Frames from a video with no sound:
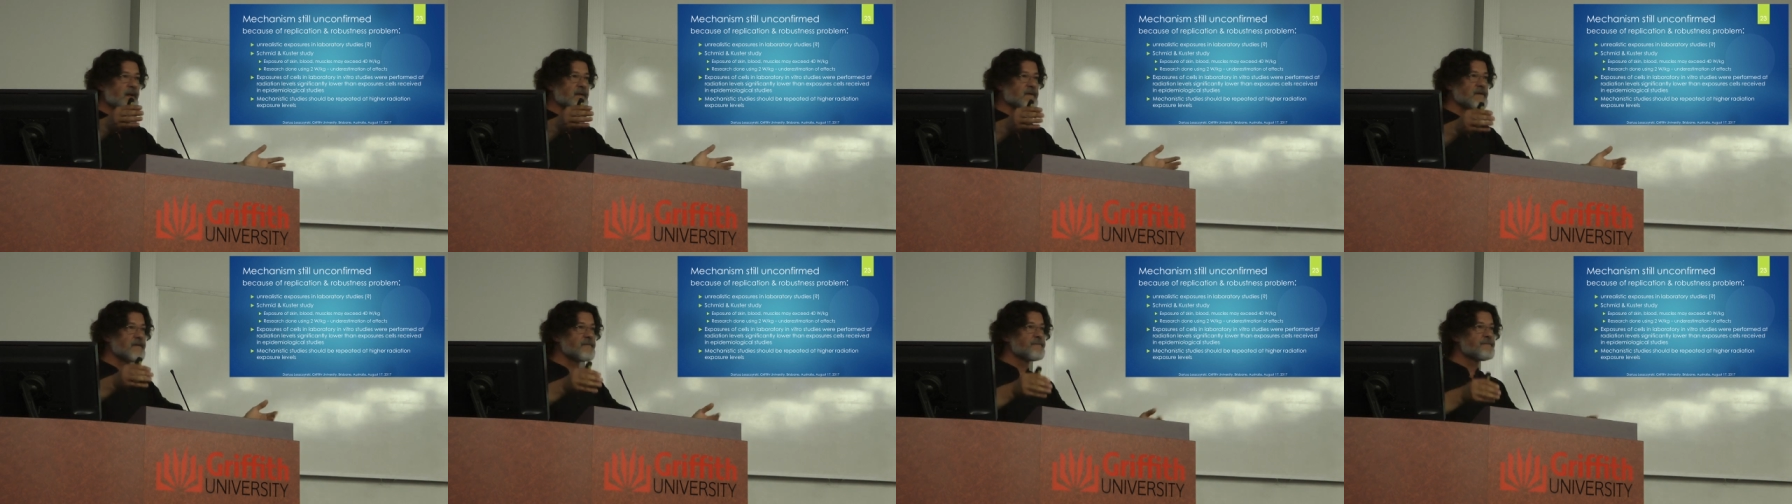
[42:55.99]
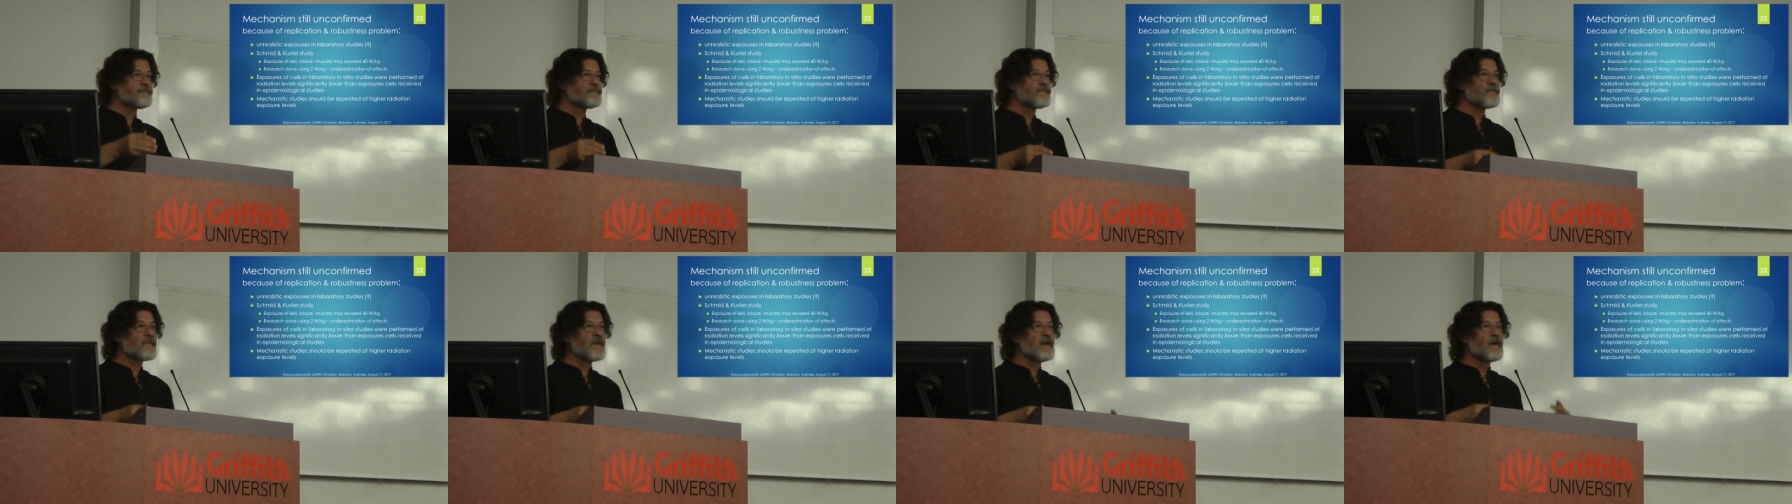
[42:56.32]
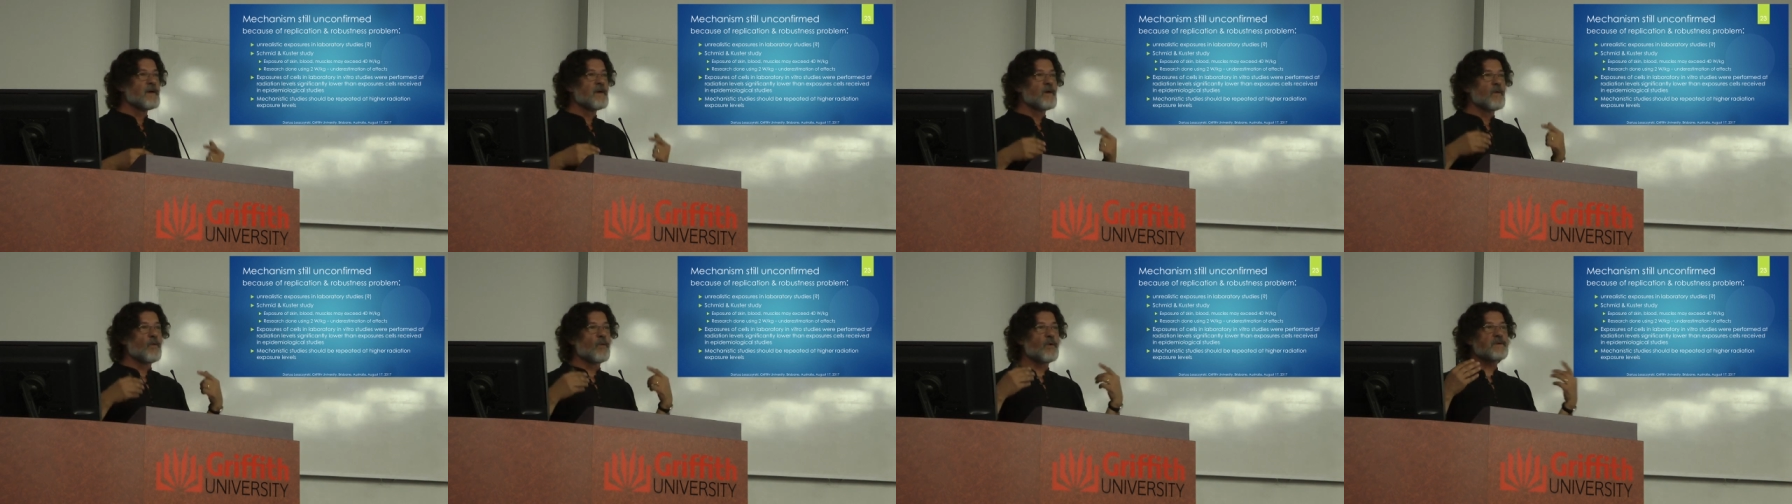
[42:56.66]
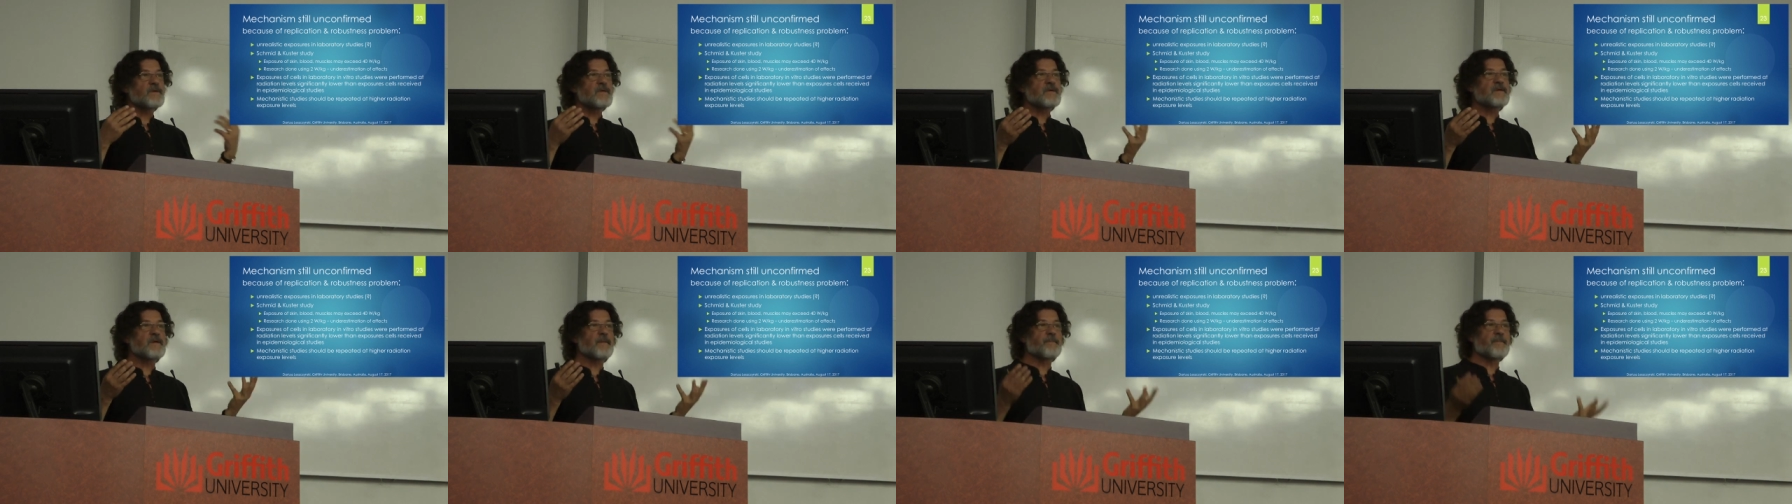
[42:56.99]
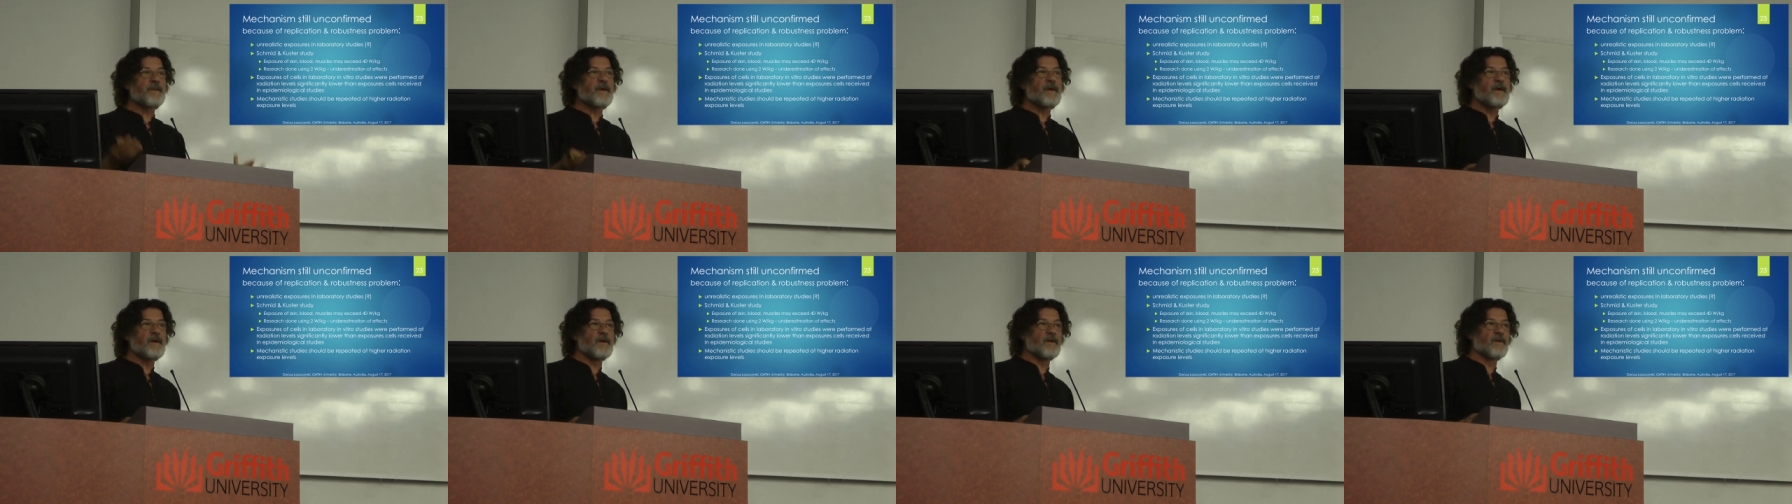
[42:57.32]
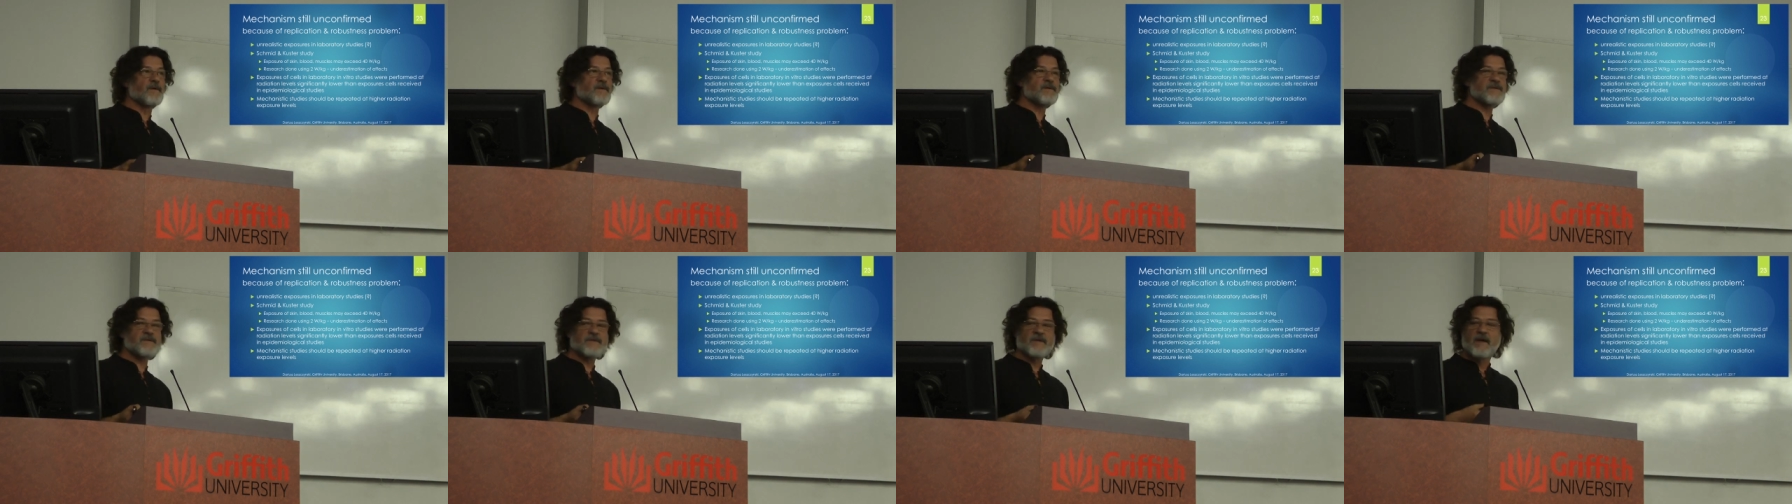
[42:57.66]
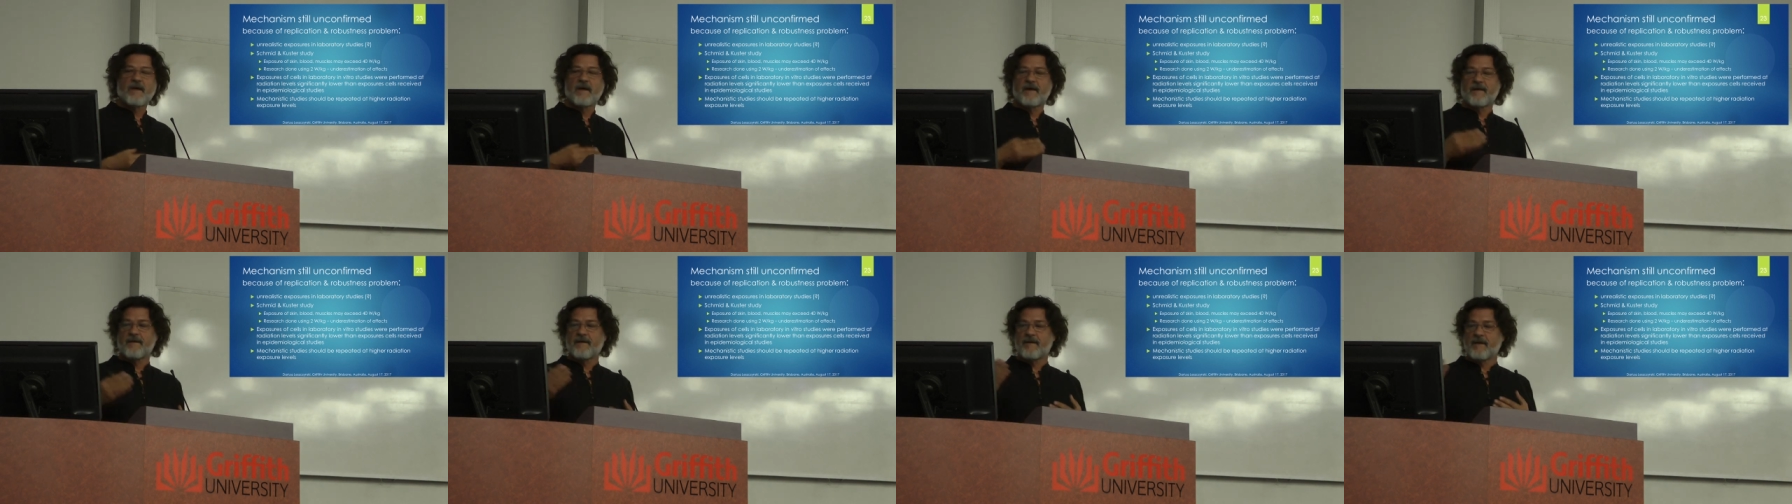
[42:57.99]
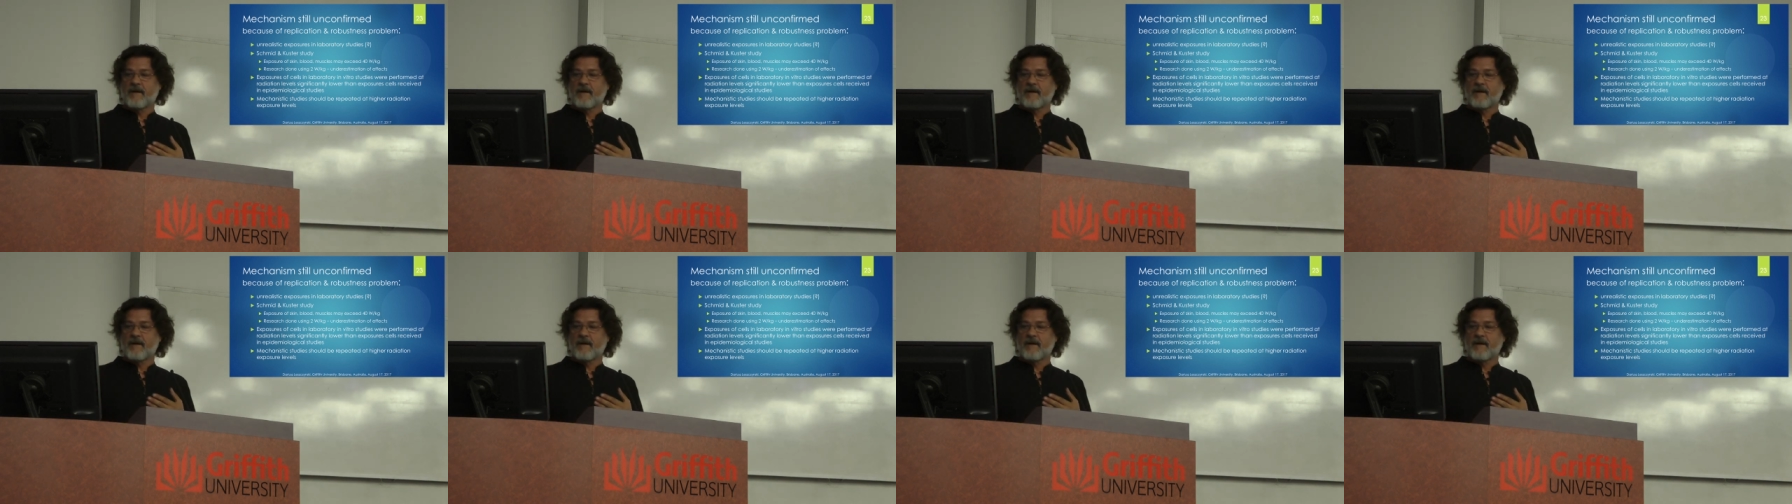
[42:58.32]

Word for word: But what it appears,